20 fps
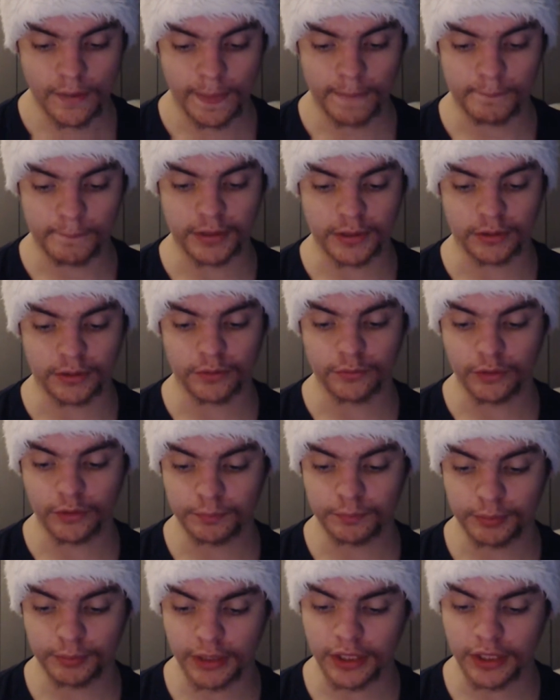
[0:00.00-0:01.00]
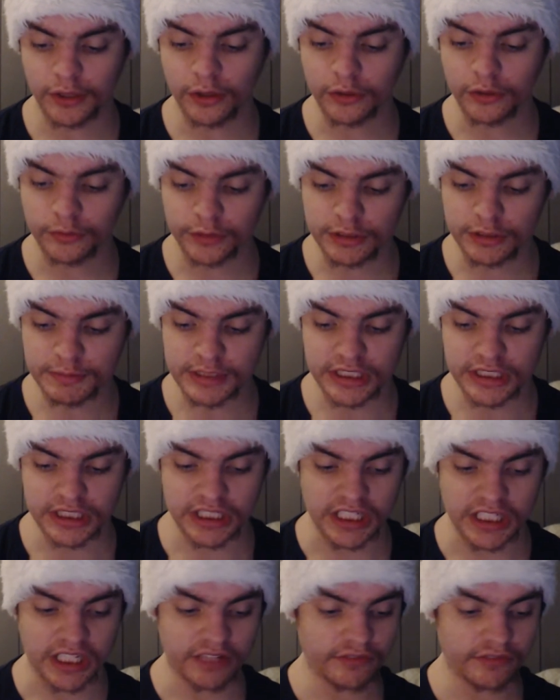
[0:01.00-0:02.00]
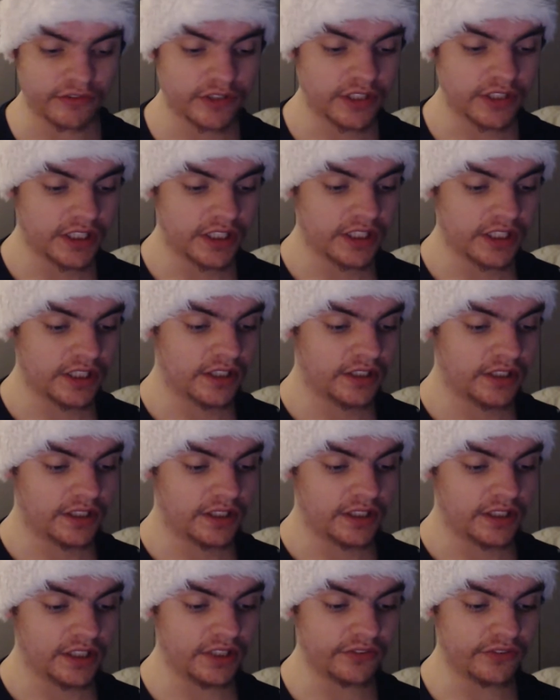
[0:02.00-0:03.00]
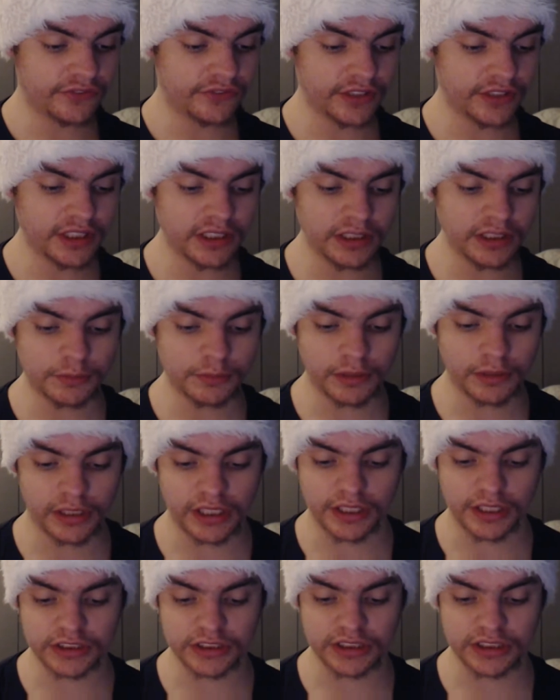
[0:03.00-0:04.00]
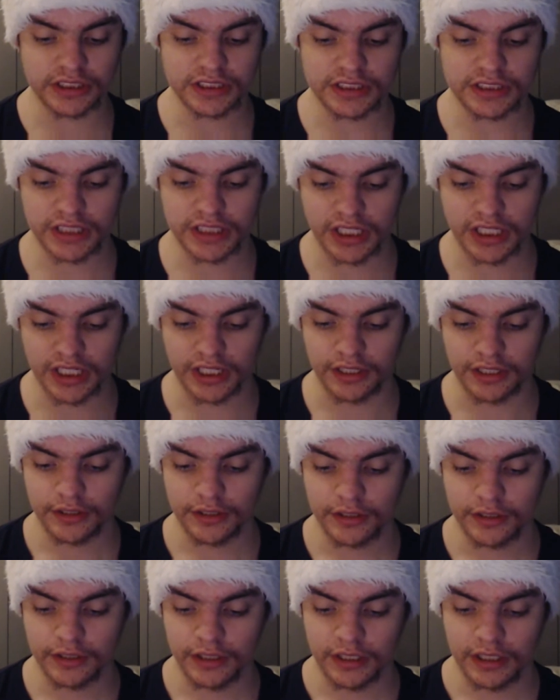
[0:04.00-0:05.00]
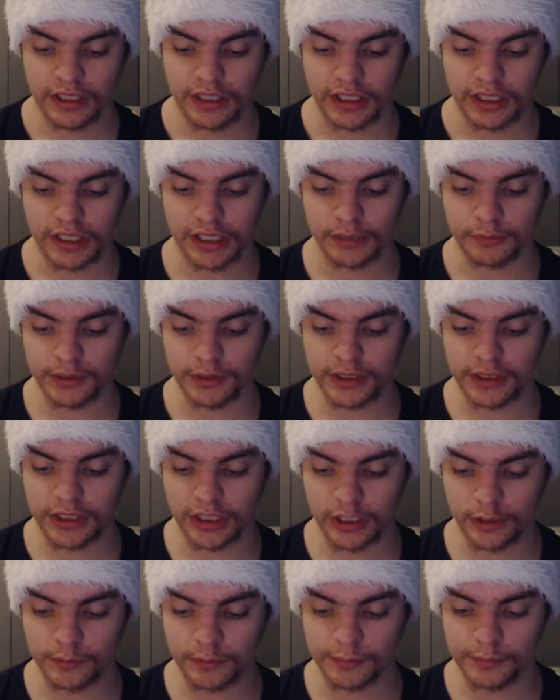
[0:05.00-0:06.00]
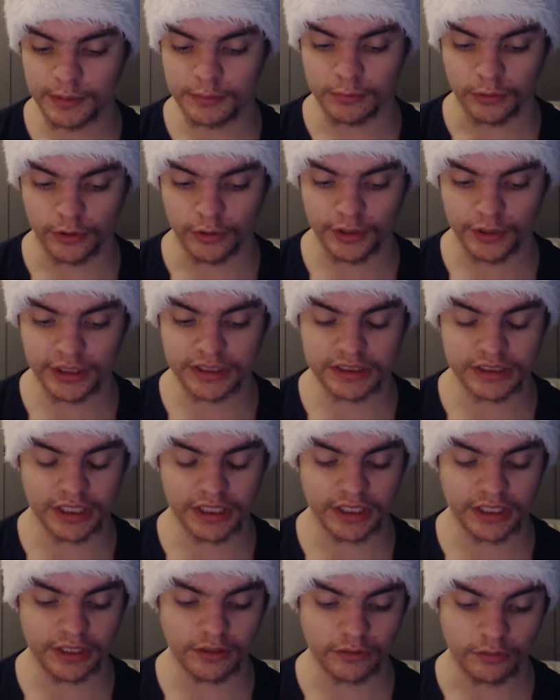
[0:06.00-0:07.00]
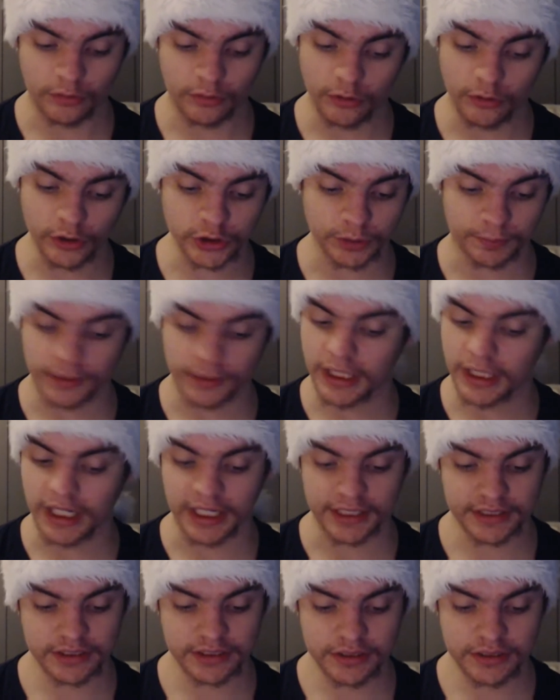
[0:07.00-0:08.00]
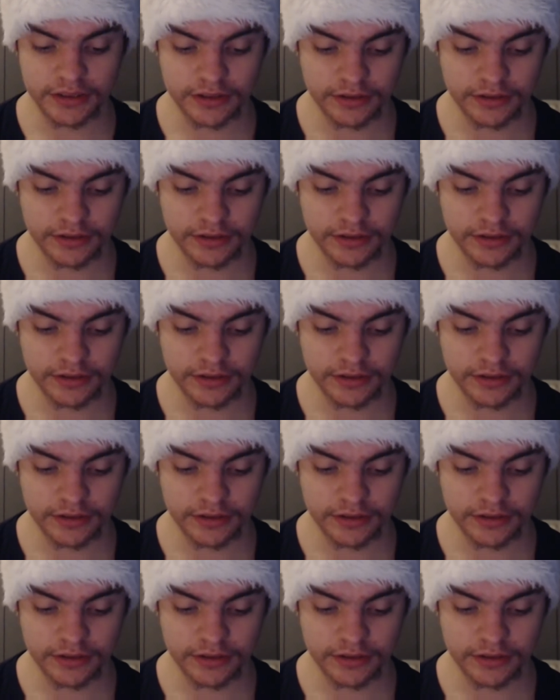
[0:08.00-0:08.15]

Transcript: But on Christmas Eve, he finally would let us inside, and we couldn't be more excited or surprised.